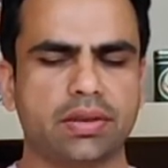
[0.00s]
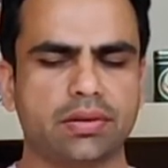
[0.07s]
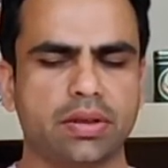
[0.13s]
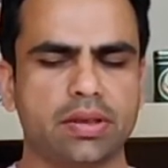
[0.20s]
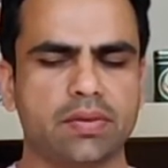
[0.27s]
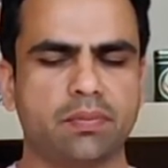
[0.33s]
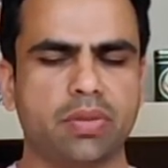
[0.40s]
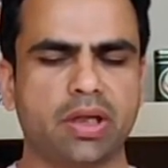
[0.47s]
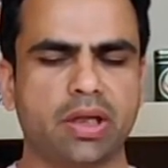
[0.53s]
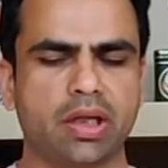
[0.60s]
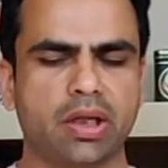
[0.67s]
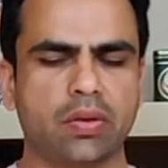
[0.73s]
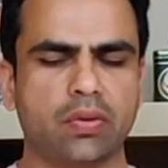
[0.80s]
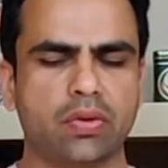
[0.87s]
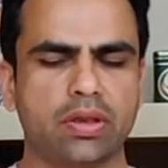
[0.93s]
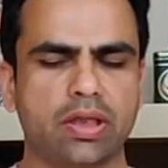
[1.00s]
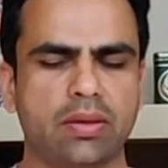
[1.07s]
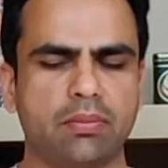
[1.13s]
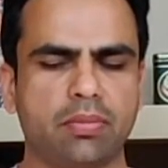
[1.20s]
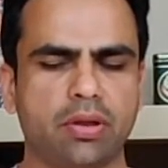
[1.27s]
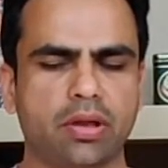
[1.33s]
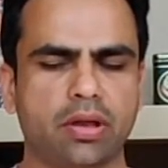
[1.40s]
is bringing you
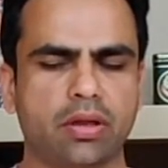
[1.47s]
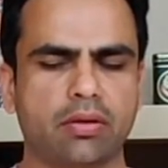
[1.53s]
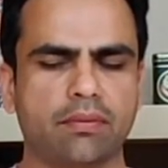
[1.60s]
deeper